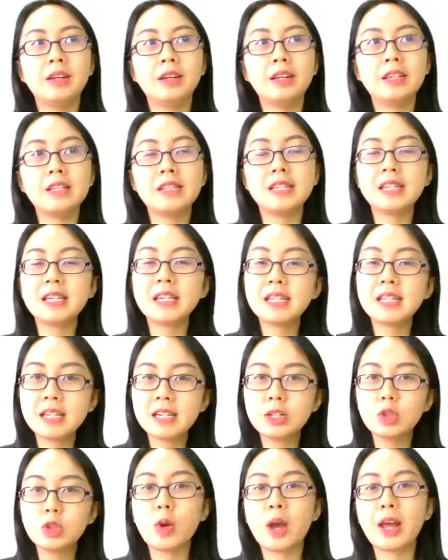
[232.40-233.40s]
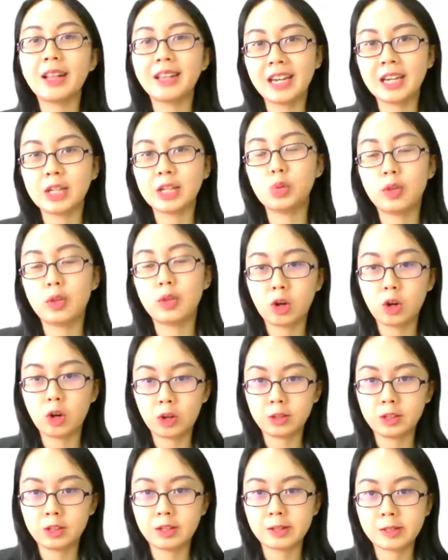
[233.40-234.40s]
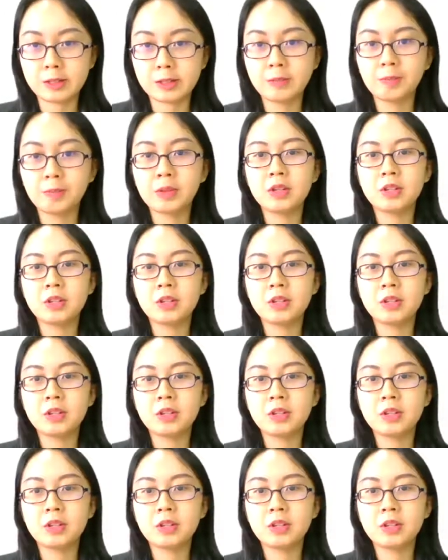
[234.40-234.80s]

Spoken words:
it's easier to engage with the audience.